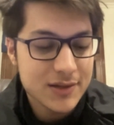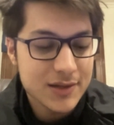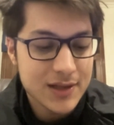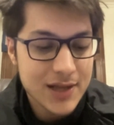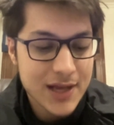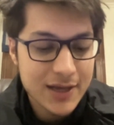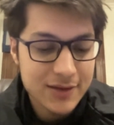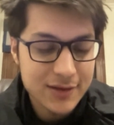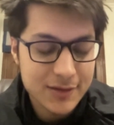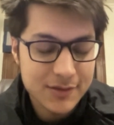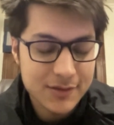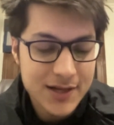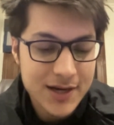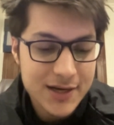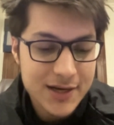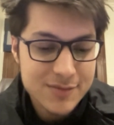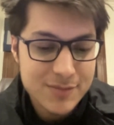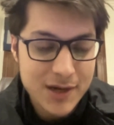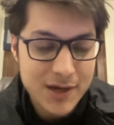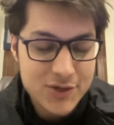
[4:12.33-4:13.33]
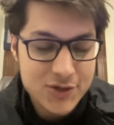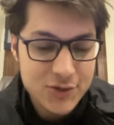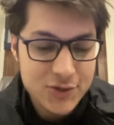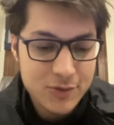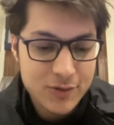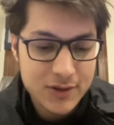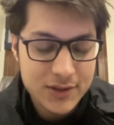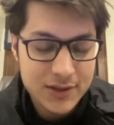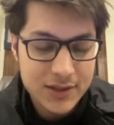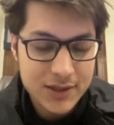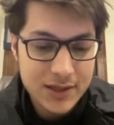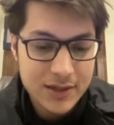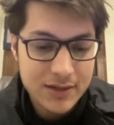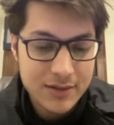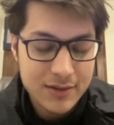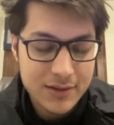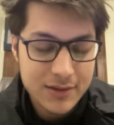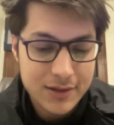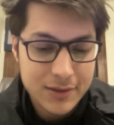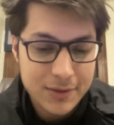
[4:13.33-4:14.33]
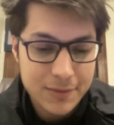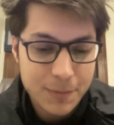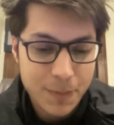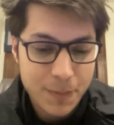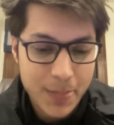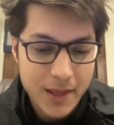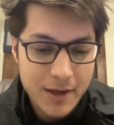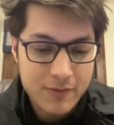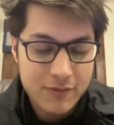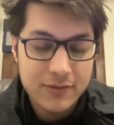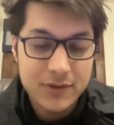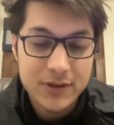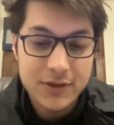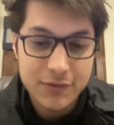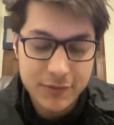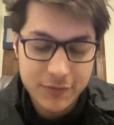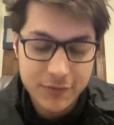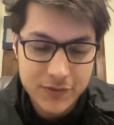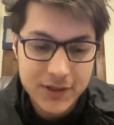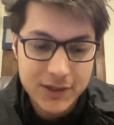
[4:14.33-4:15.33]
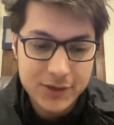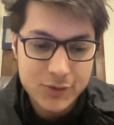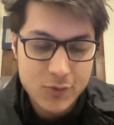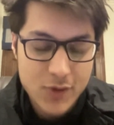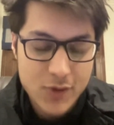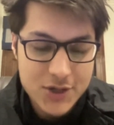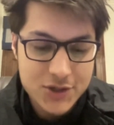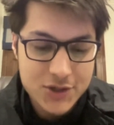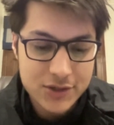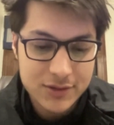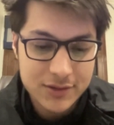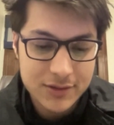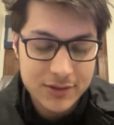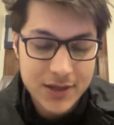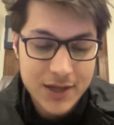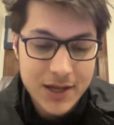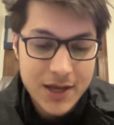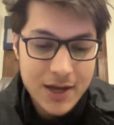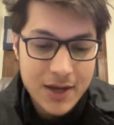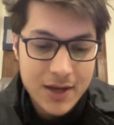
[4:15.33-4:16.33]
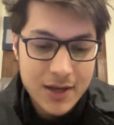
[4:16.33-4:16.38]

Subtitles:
like the, that is mentioned over there, the 50th question,